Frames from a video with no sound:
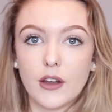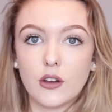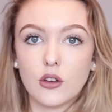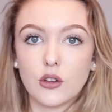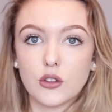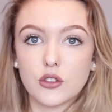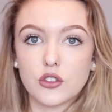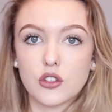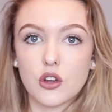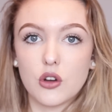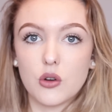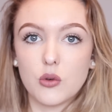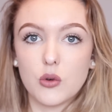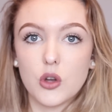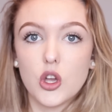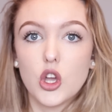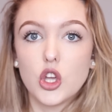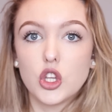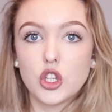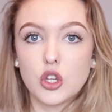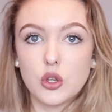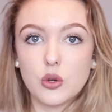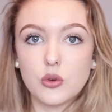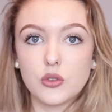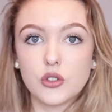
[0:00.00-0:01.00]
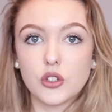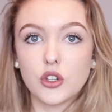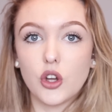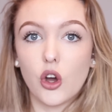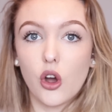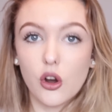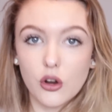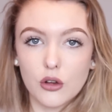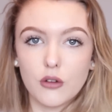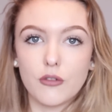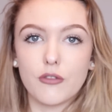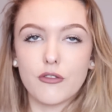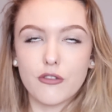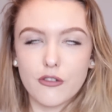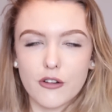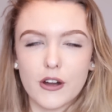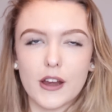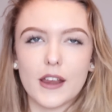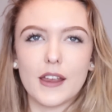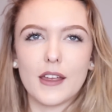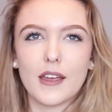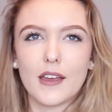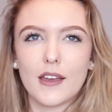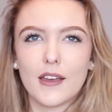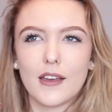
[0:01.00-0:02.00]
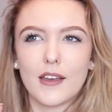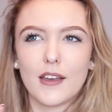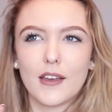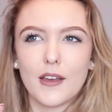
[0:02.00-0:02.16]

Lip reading: and also use an oil-free